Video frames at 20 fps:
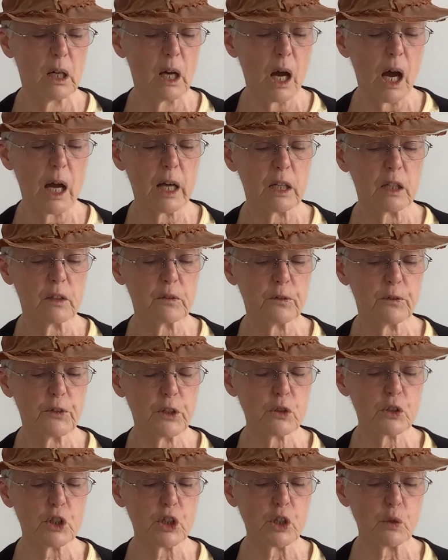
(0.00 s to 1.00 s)
I had
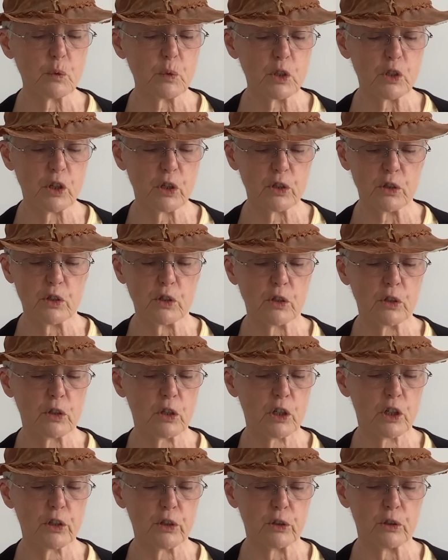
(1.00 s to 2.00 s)
feared she was
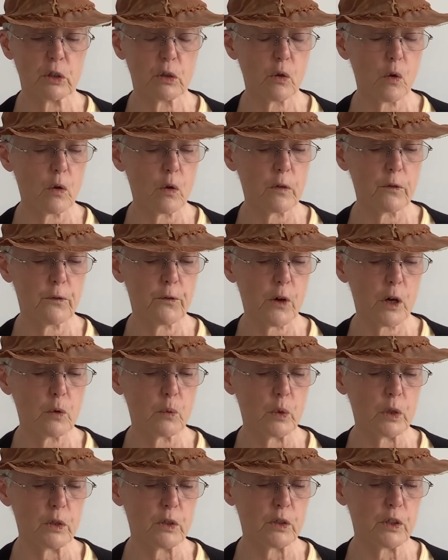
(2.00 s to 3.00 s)
hurt, or far
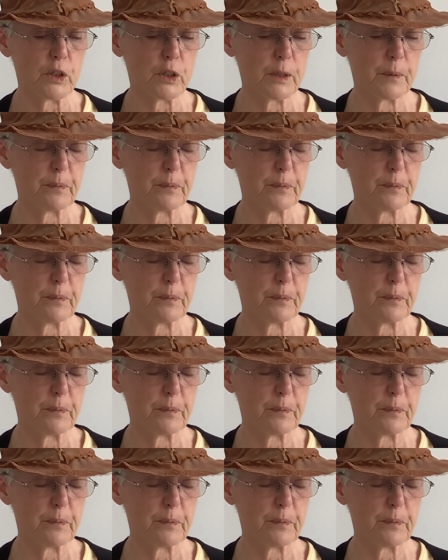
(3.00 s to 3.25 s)
worse.